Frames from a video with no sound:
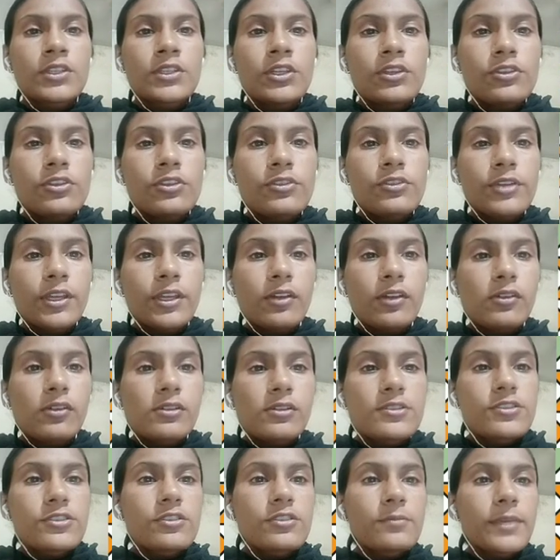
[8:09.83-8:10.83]
You can
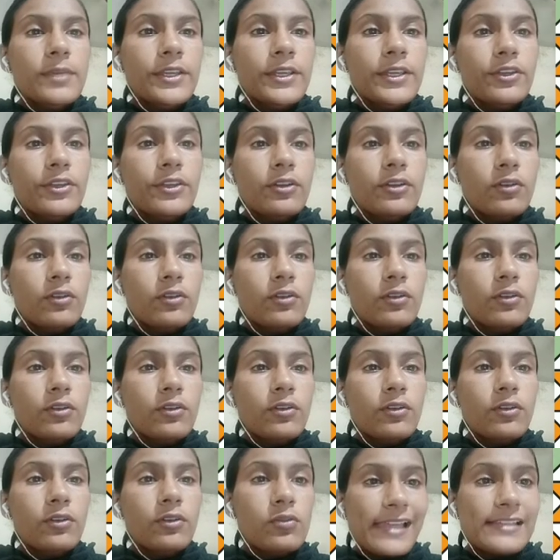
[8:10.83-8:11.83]
also make your
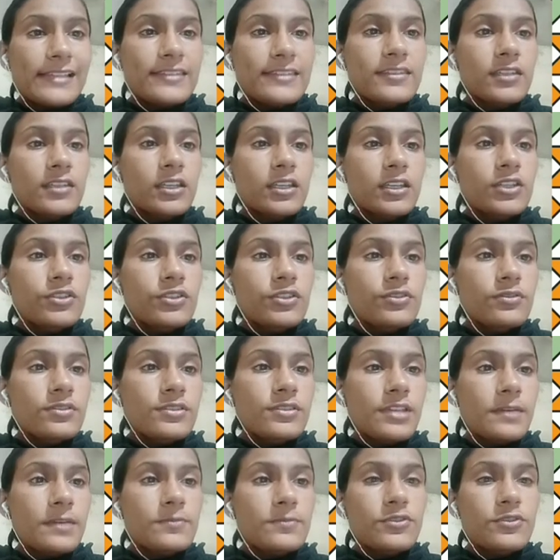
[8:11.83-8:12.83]
own tiles and use
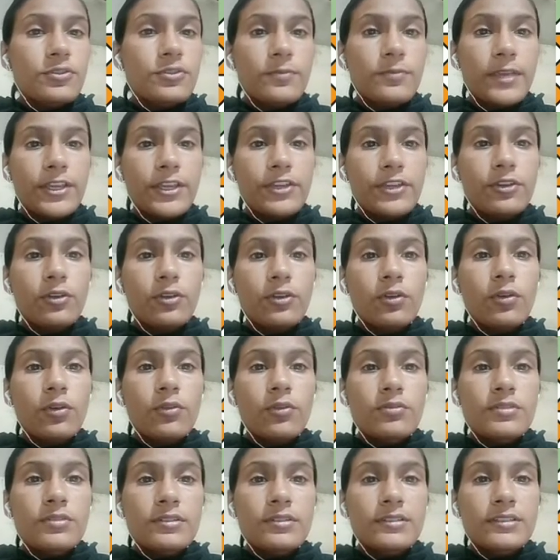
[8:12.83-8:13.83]
them to make your
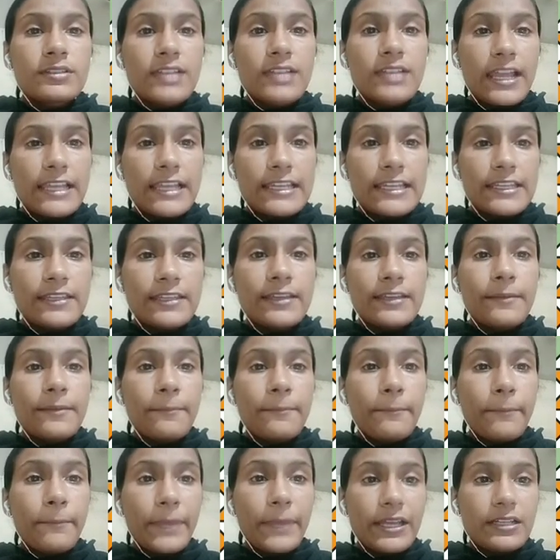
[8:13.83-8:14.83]
own tiling
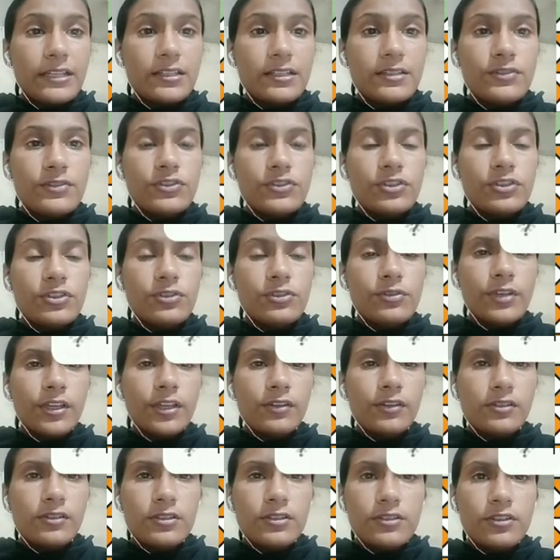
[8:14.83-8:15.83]
patterns. So you can
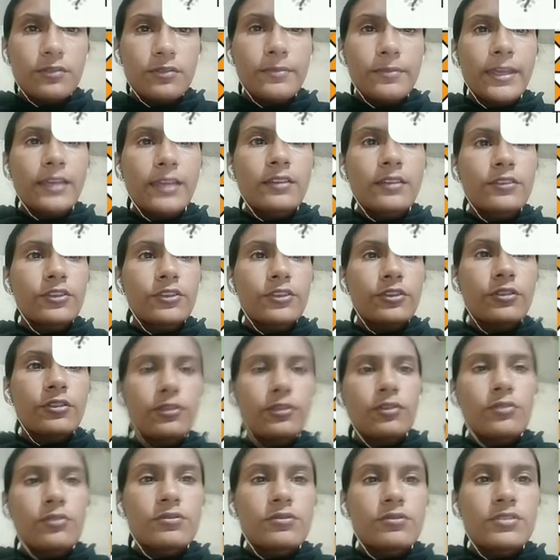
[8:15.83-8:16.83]
also make your
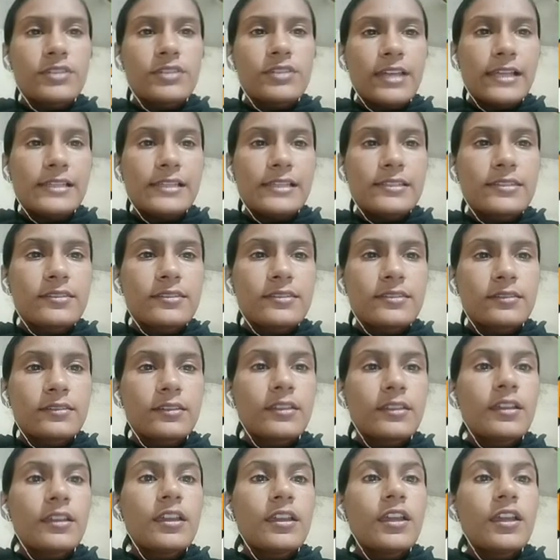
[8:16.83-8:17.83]
own tiles
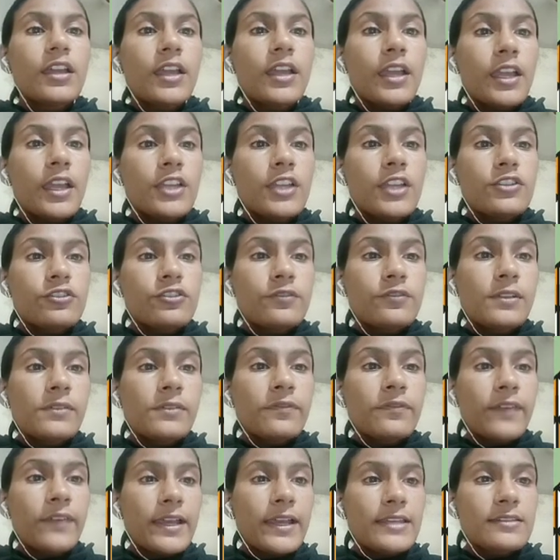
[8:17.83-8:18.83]
and you will
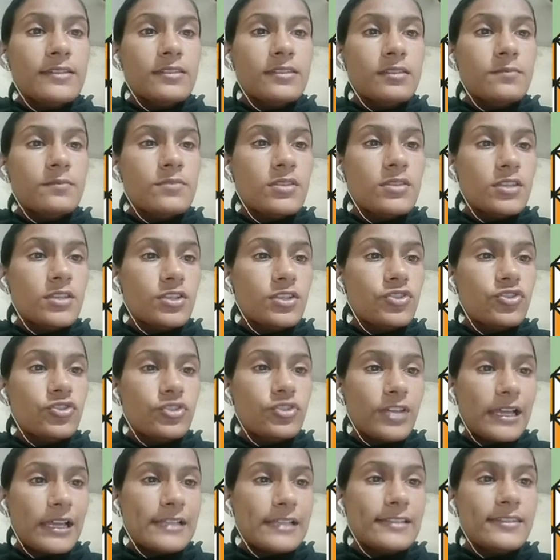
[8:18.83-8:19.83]
find some such
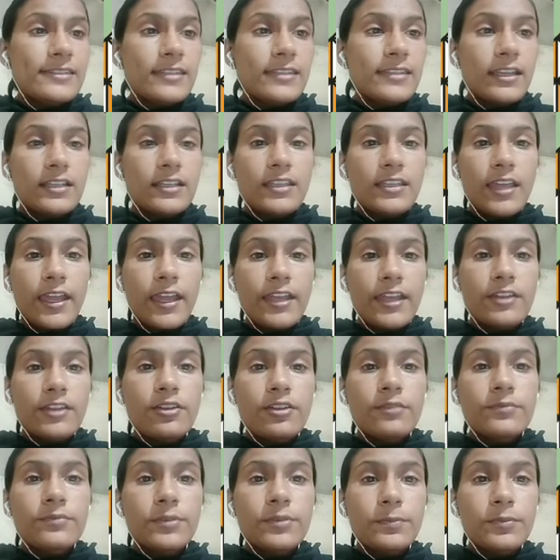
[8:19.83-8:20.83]
tiles at the end
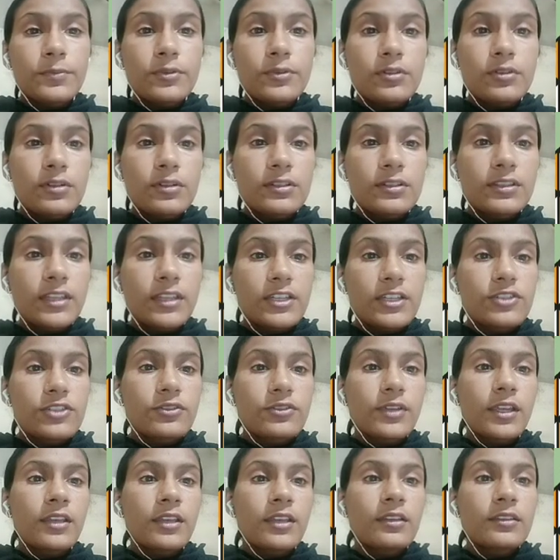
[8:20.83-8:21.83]
of the book that you
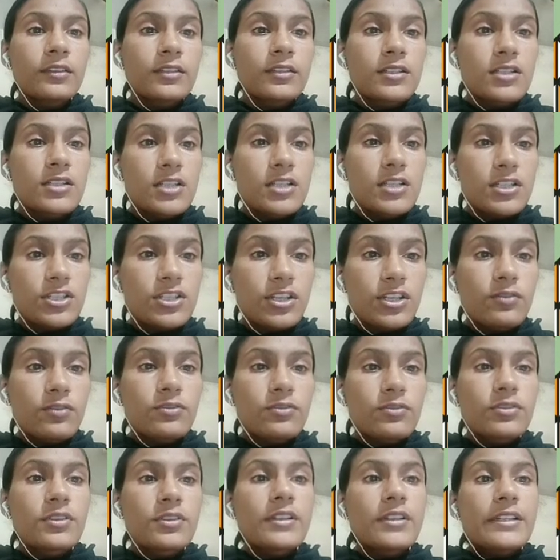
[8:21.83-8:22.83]
can cut
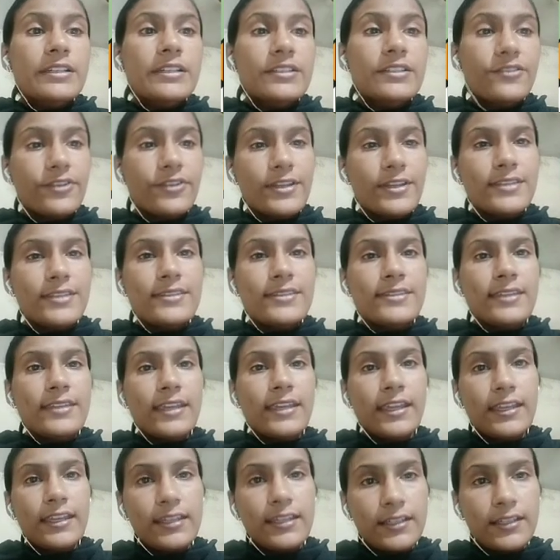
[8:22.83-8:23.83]
out, trace
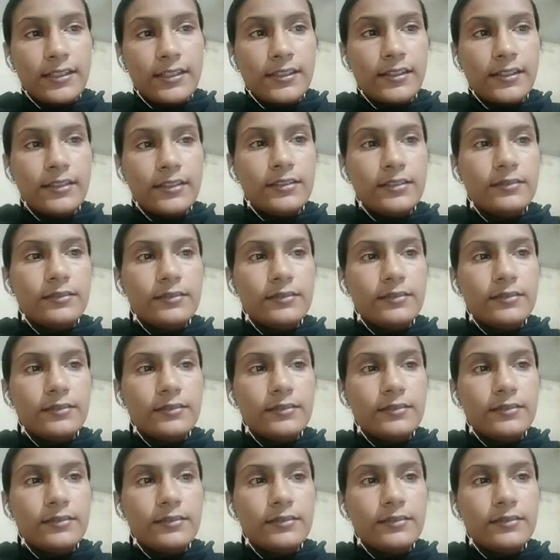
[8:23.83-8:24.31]
and color.